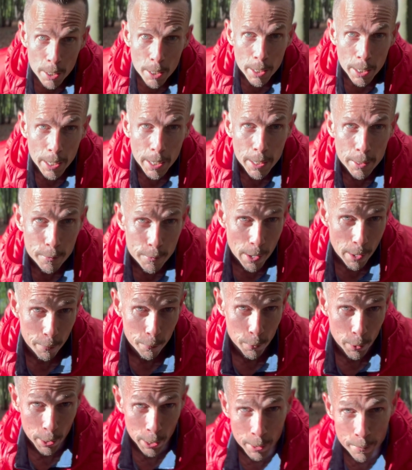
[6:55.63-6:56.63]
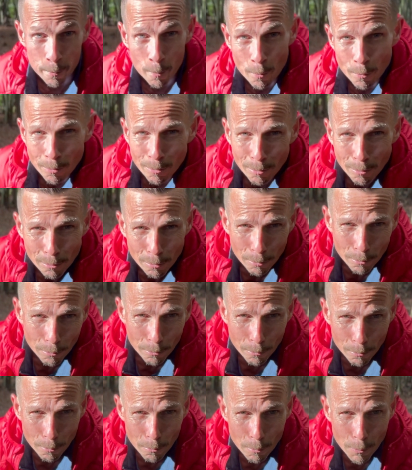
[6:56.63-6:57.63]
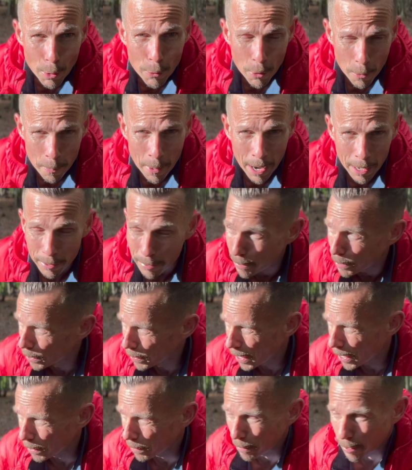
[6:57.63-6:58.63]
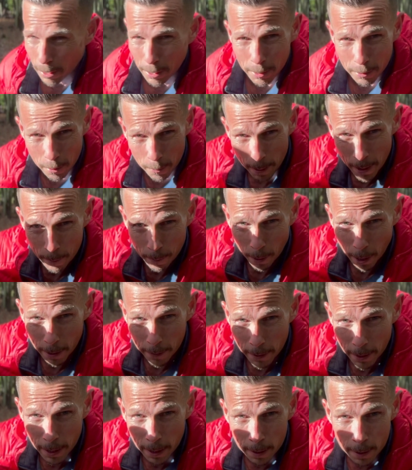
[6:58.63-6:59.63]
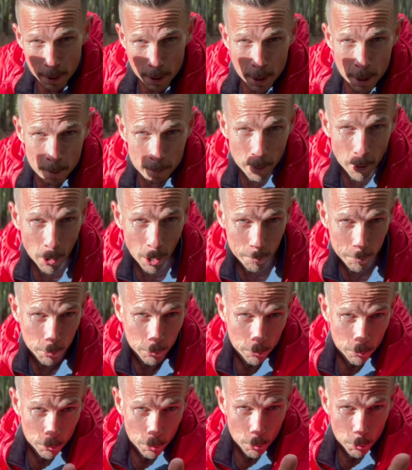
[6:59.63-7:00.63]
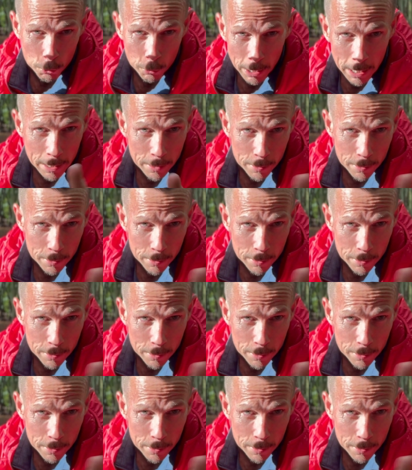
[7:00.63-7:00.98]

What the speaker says: is definitely the best. That sun is a bit bright there, but I'm using 2 trees